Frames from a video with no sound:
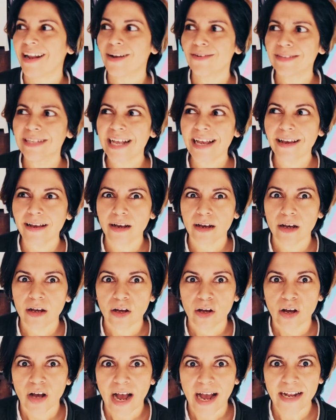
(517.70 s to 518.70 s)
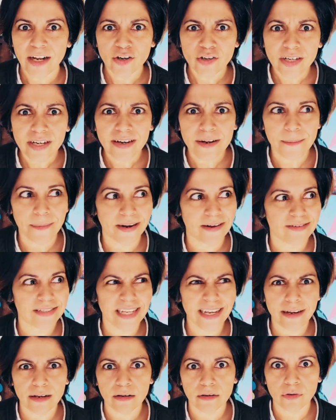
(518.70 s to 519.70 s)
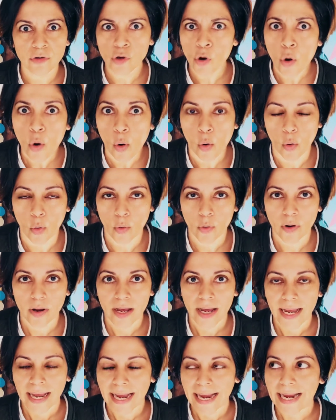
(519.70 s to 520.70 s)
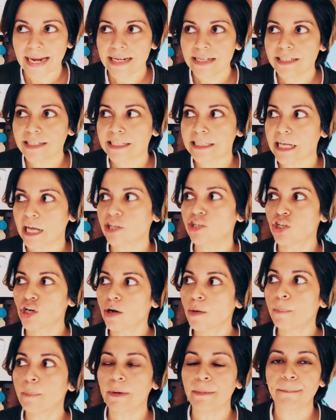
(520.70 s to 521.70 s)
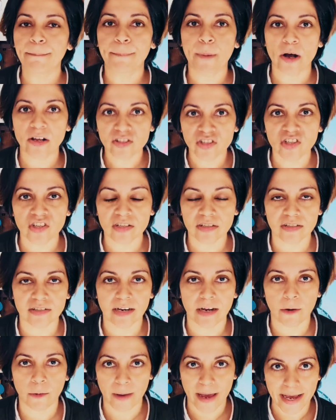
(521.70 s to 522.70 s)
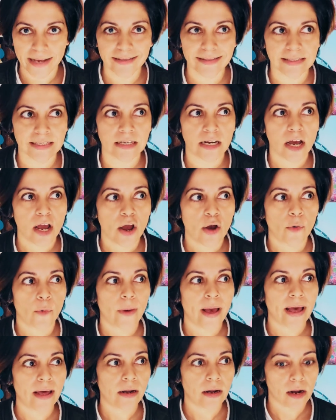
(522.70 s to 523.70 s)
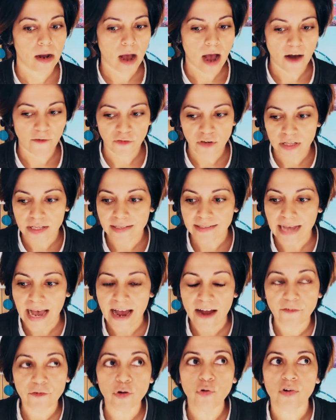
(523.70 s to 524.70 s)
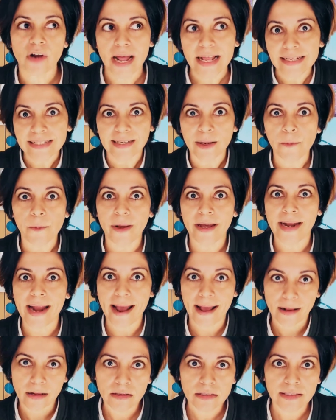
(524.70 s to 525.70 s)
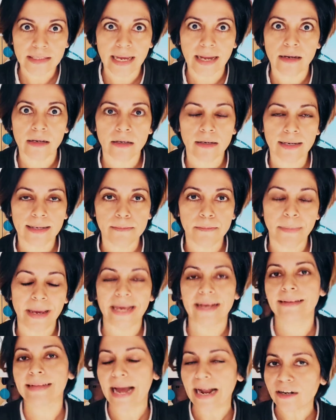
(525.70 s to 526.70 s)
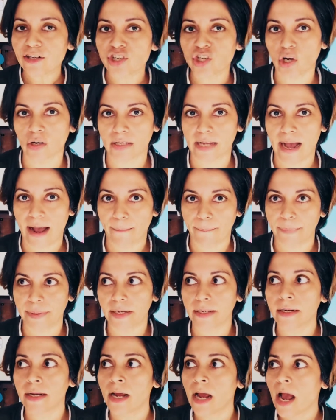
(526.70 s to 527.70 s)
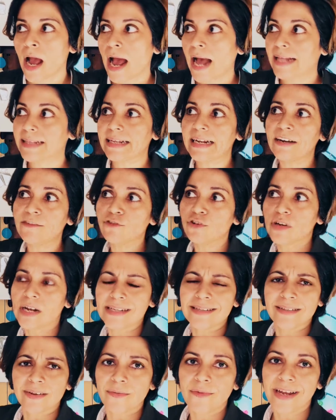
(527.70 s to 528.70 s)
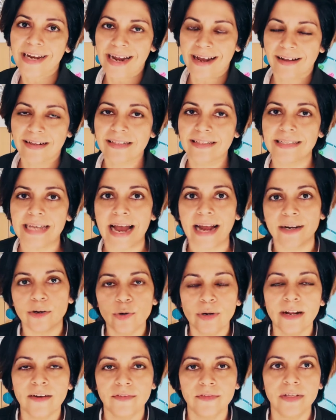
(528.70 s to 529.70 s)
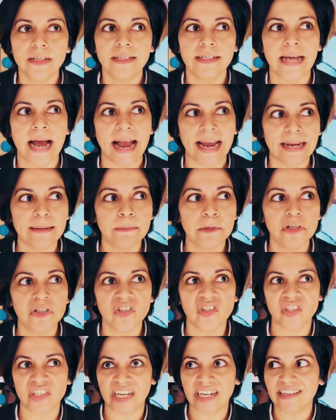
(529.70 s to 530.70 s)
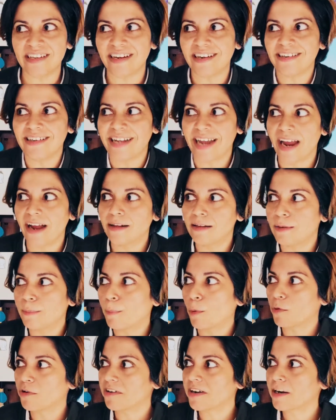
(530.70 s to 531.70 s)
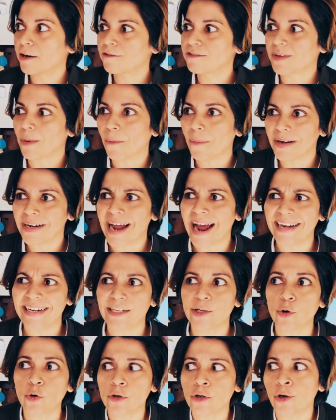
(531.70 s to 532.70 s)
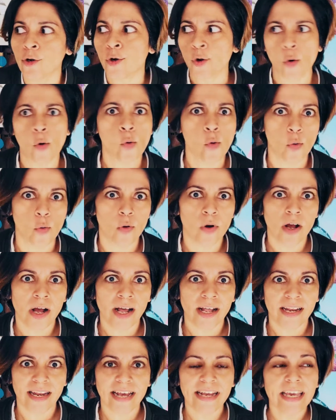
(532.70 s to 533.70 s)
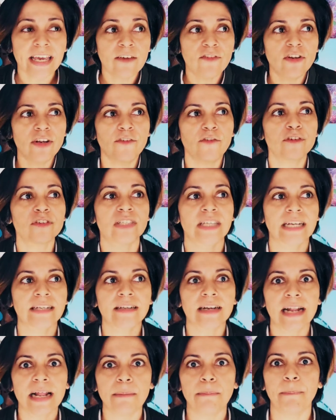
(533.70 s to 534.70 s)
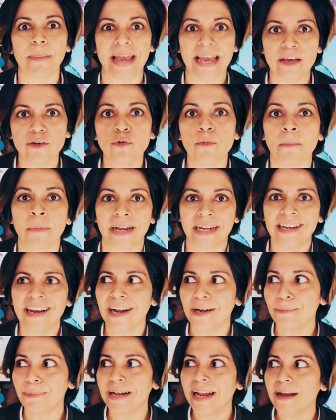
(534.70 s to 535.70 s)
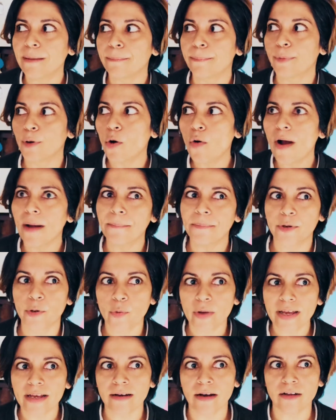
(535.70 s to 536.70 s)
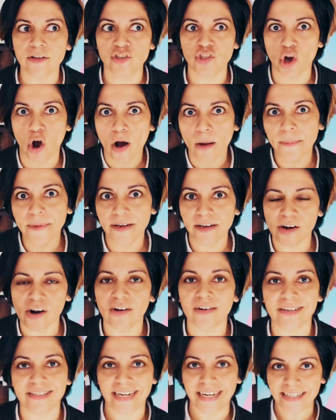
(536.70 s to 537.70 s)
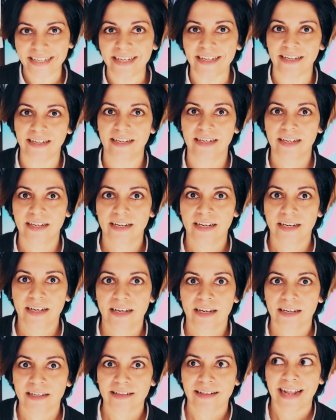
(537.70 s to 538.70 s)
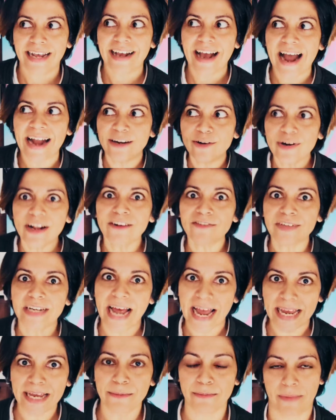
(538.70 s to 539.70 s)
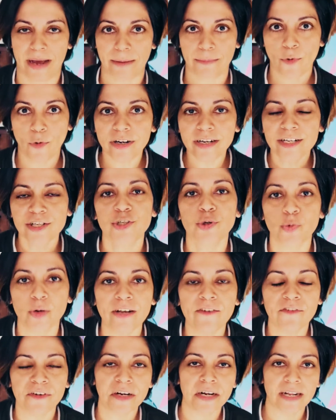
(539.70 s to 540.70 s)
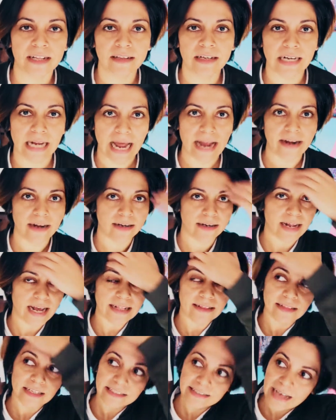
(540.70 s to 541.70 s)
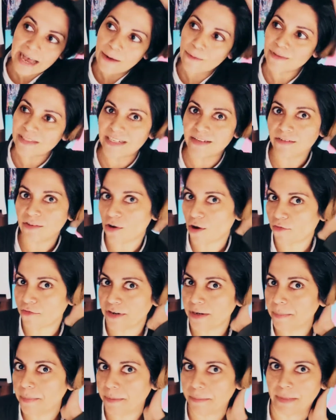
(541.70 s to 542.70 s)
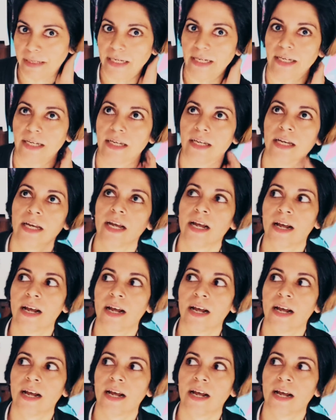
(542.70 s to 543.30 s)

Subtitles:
And I was like, I looked at him and I was like, no, it is such a preposterous request, where after this I have to run somewhere else and make that shot happen, and then I have to run somewhere else. I don't have the time to sit and take the portrait of someone I don't know. Like, even if you said that I'll pay you money, I'd be like, bro, I'm doing a job here already. Like, I don't have time. I'm already shooting for another client, and this guy wasn't even offering me money.